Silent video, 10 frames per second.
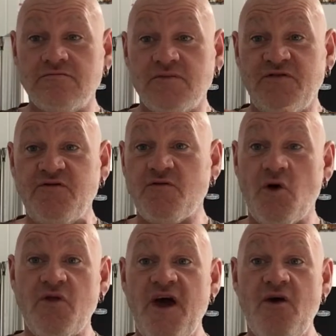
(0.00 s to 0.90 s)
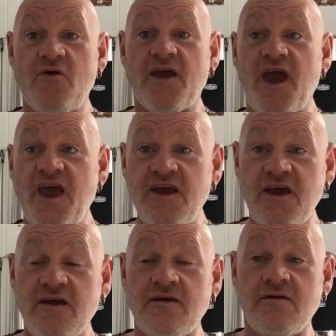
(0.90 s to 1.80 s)
if you've got that on keg,
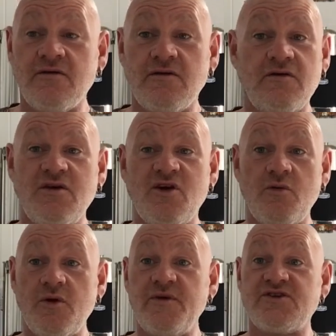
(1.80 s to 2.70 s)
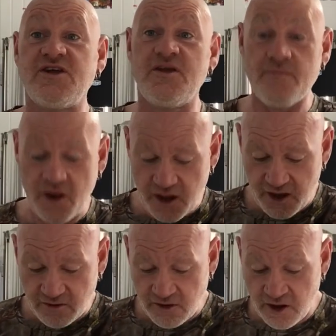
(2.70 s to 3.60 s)
you don't want to be sending many
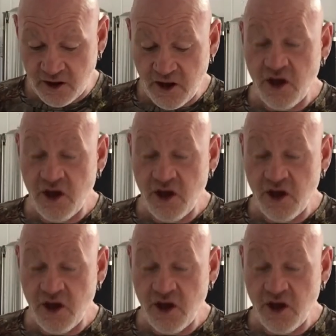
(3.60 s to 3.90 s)
out, do you?